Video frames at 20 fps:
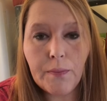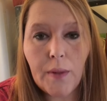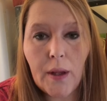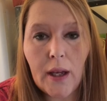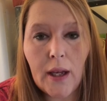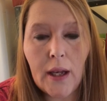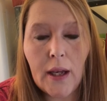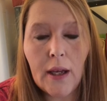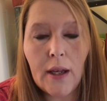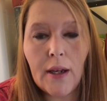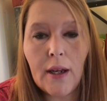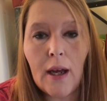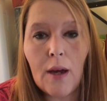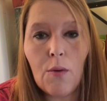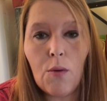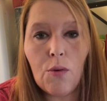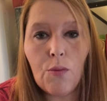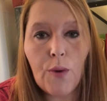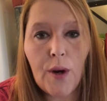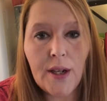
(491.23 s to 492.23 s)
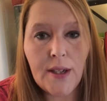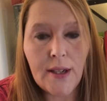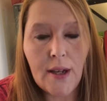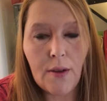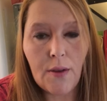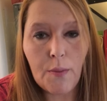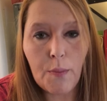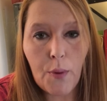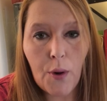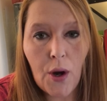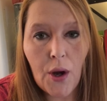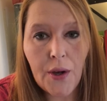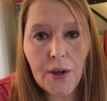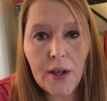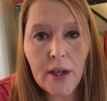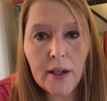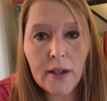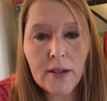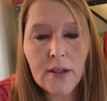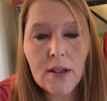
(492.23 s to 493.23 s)
and I will write down the
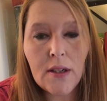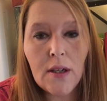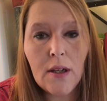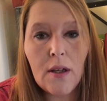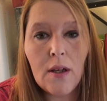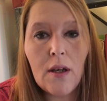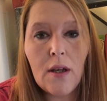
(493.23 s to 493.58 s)
product,